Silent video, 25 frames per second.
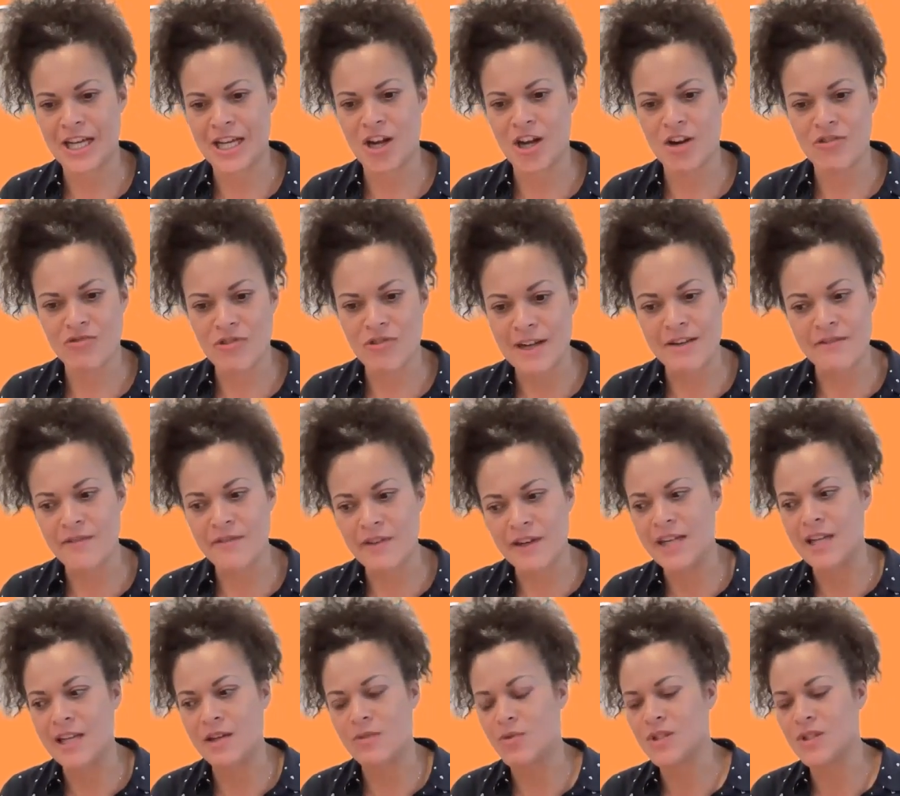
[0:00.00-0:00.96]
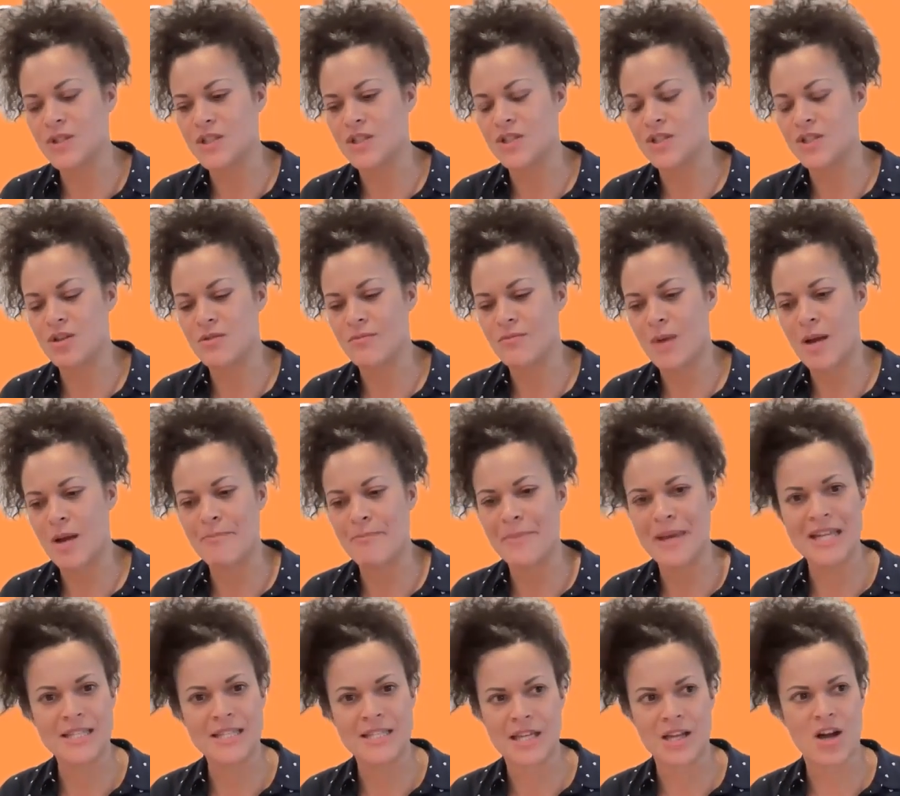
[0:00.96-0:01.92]
And I really, really want to do my
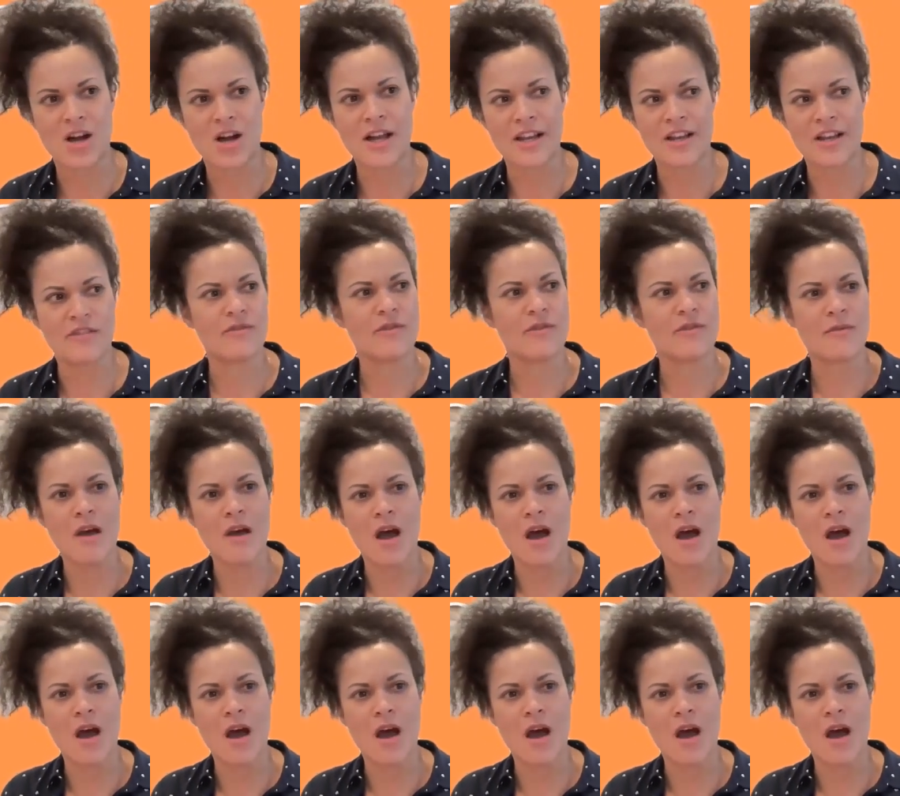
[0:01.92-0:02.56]
bit to kind of